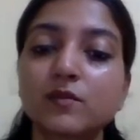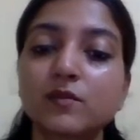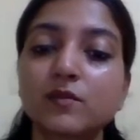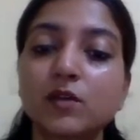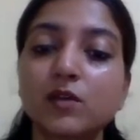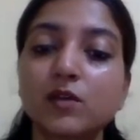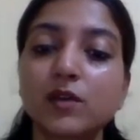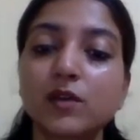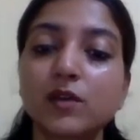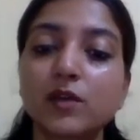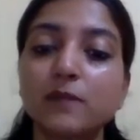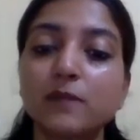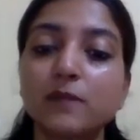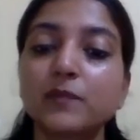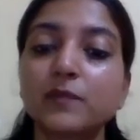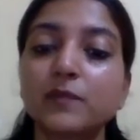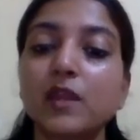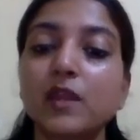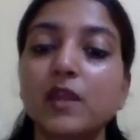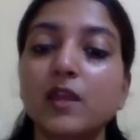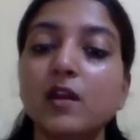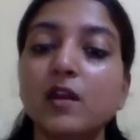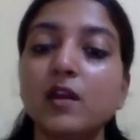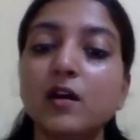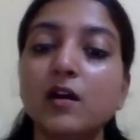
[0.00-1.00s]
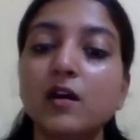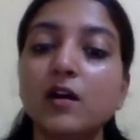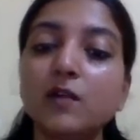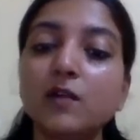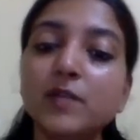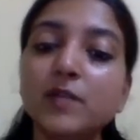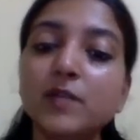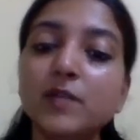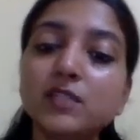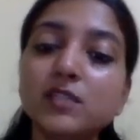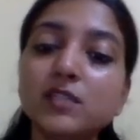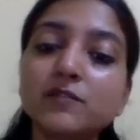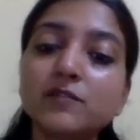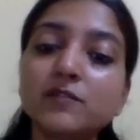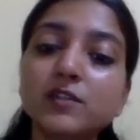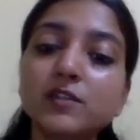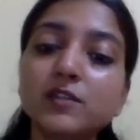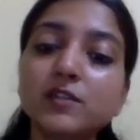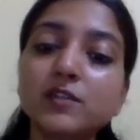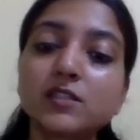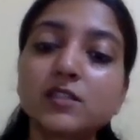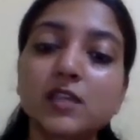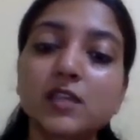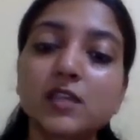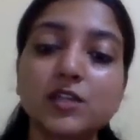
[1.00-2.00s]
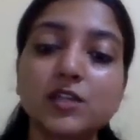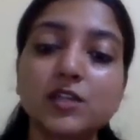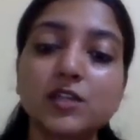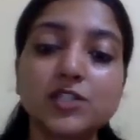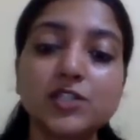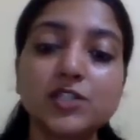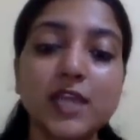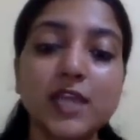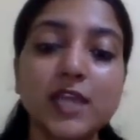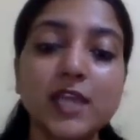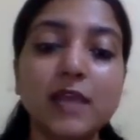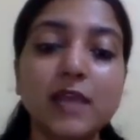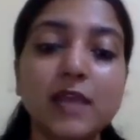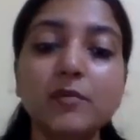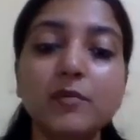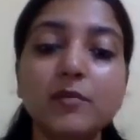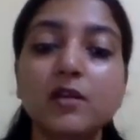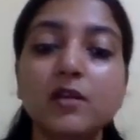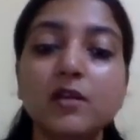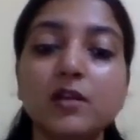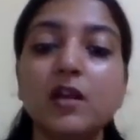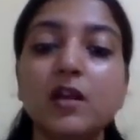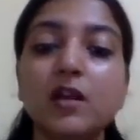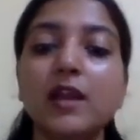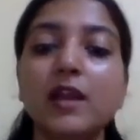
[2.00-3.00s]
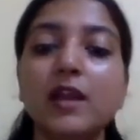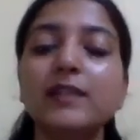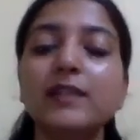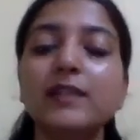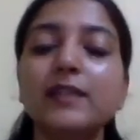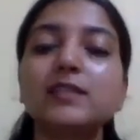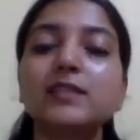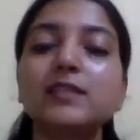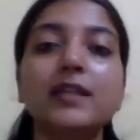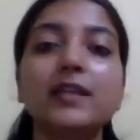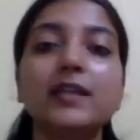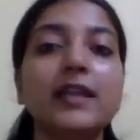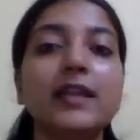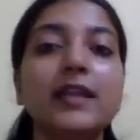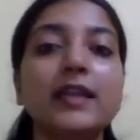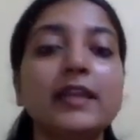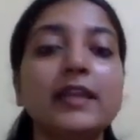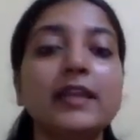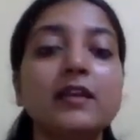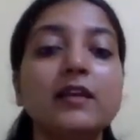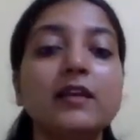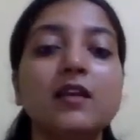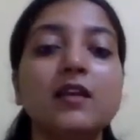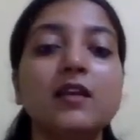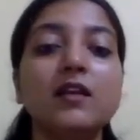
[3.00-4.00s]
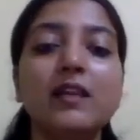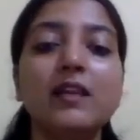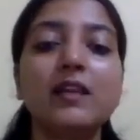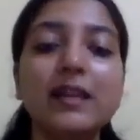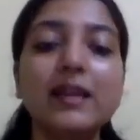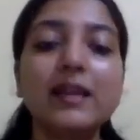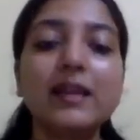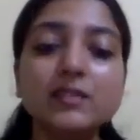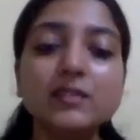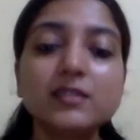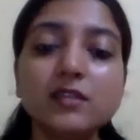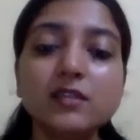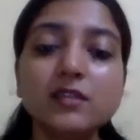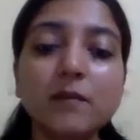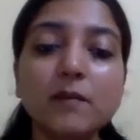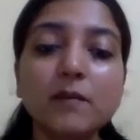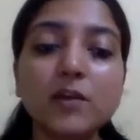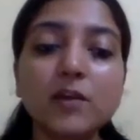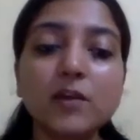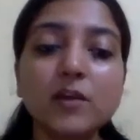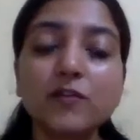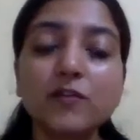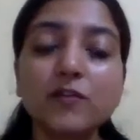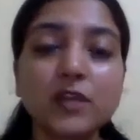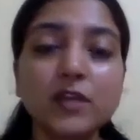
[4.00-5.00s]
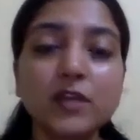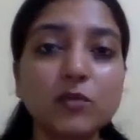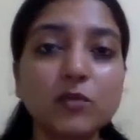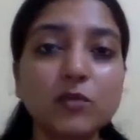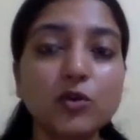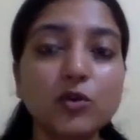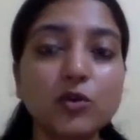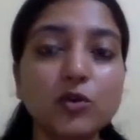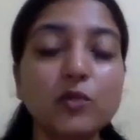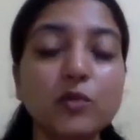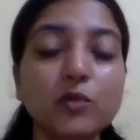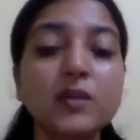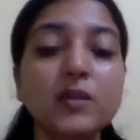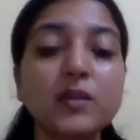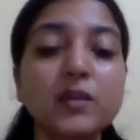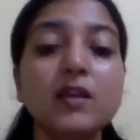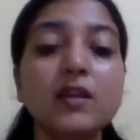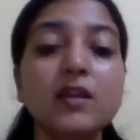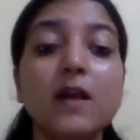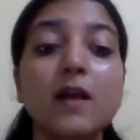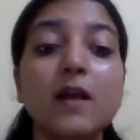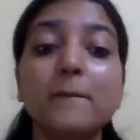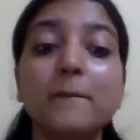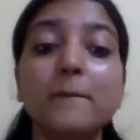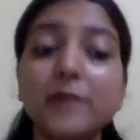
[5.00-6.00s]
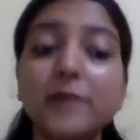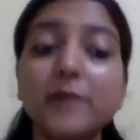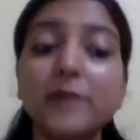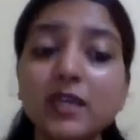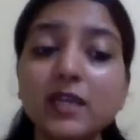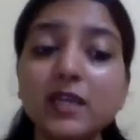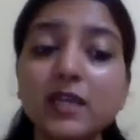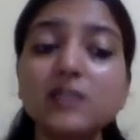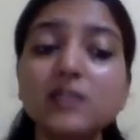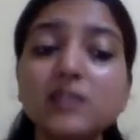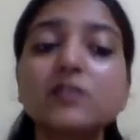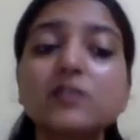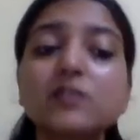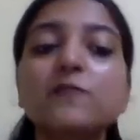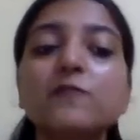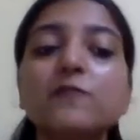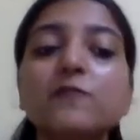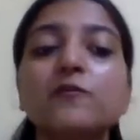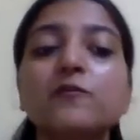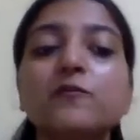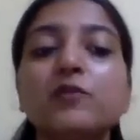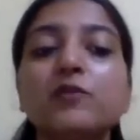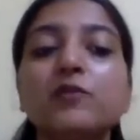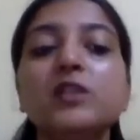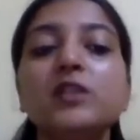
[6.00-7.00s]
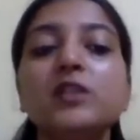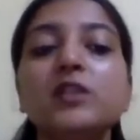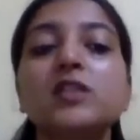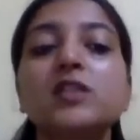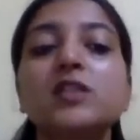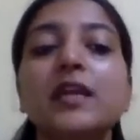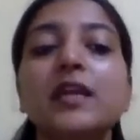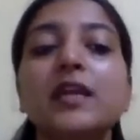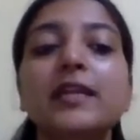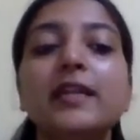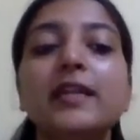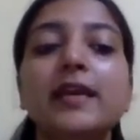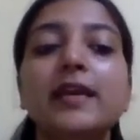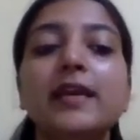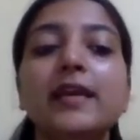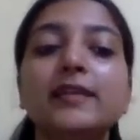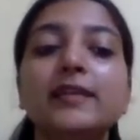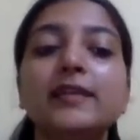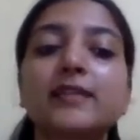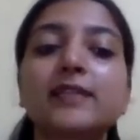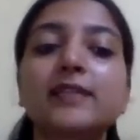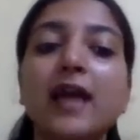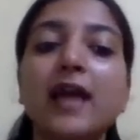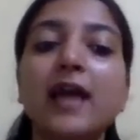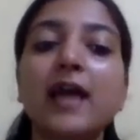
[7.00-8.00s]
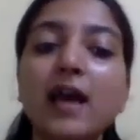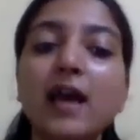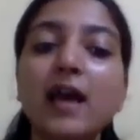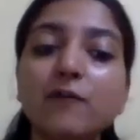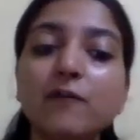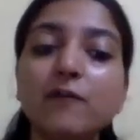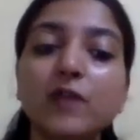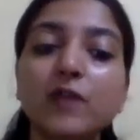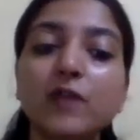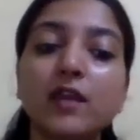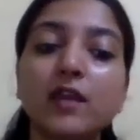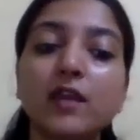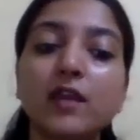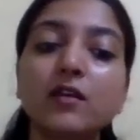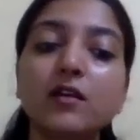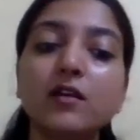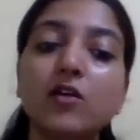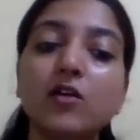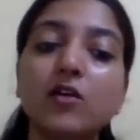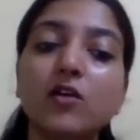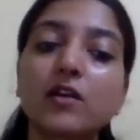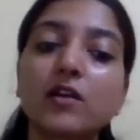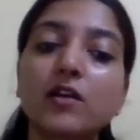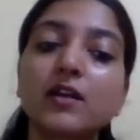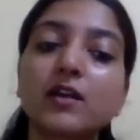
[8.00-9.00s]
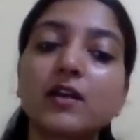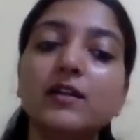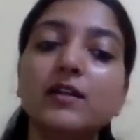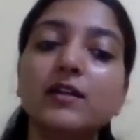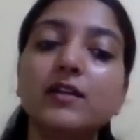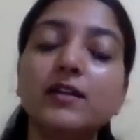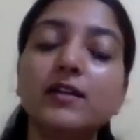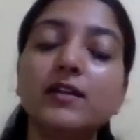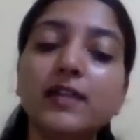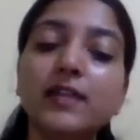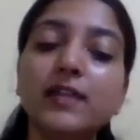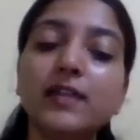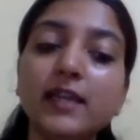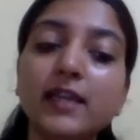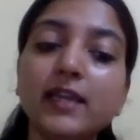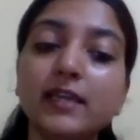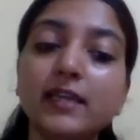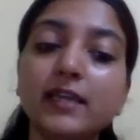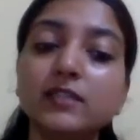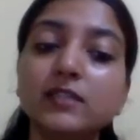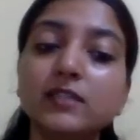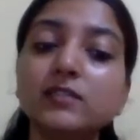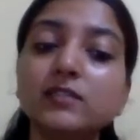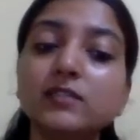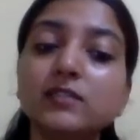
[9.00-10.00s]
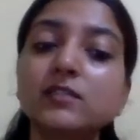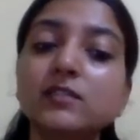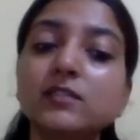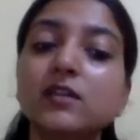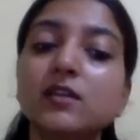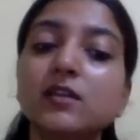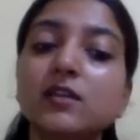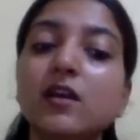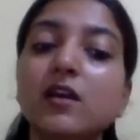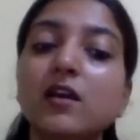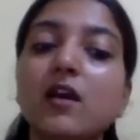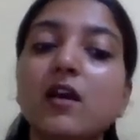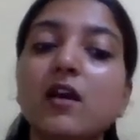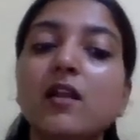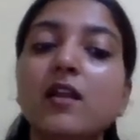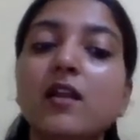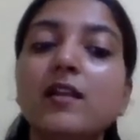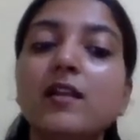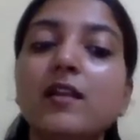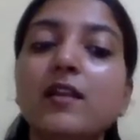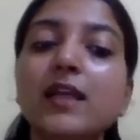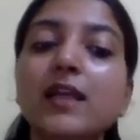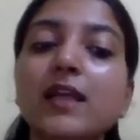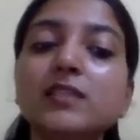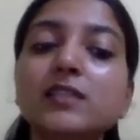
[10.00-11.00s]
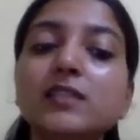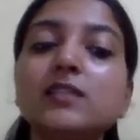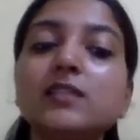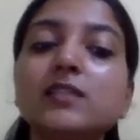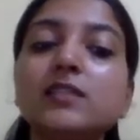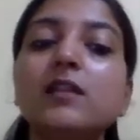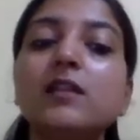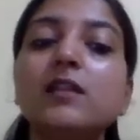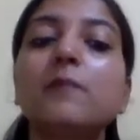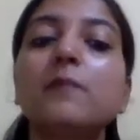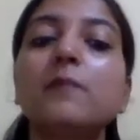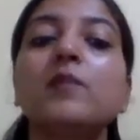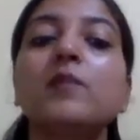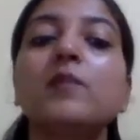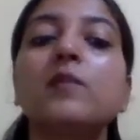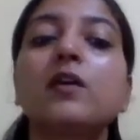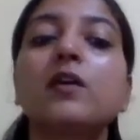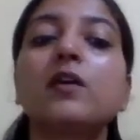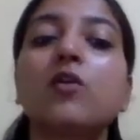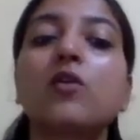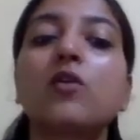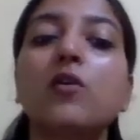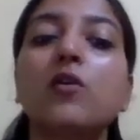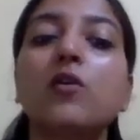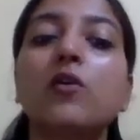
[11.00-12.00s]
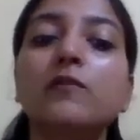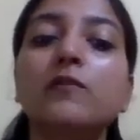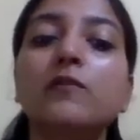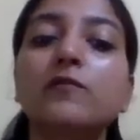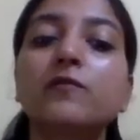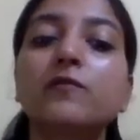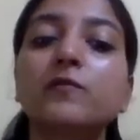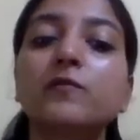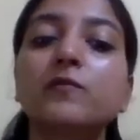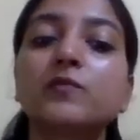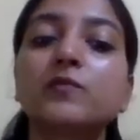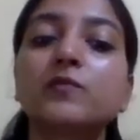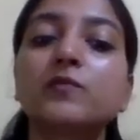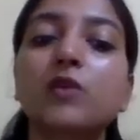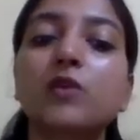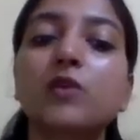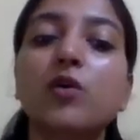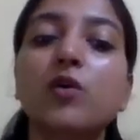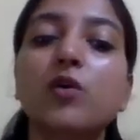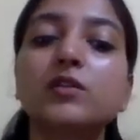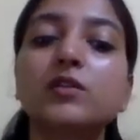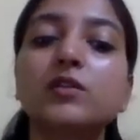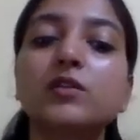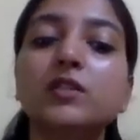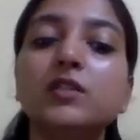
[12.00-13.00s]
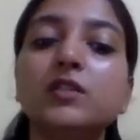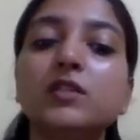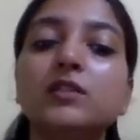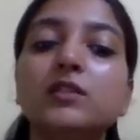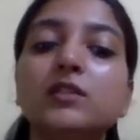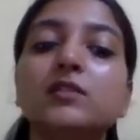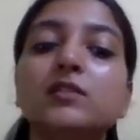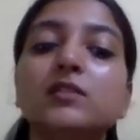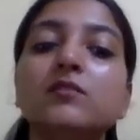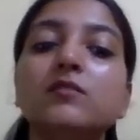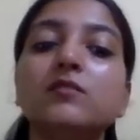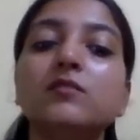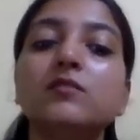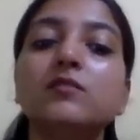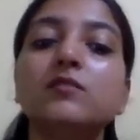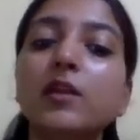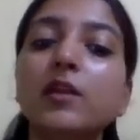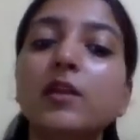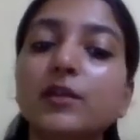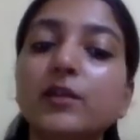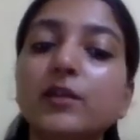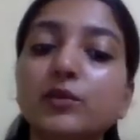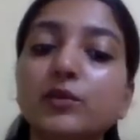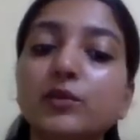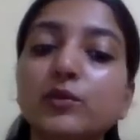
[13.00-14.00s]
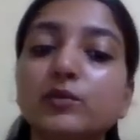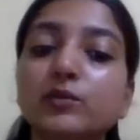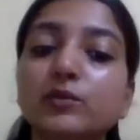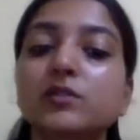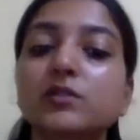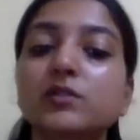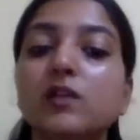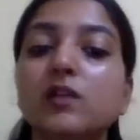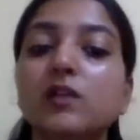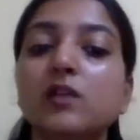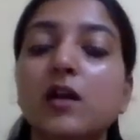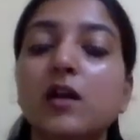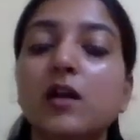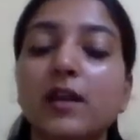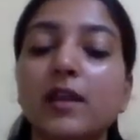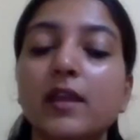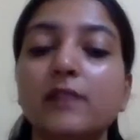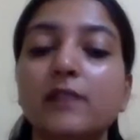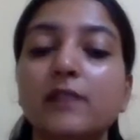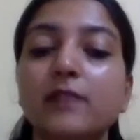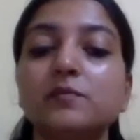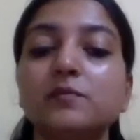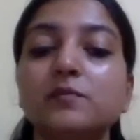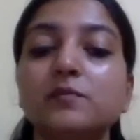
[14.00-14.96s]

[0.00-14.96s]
Okay. Because of its shape, it is containing less number of hemoglobin, because of which it is having or contains less number of oxygen molecules again,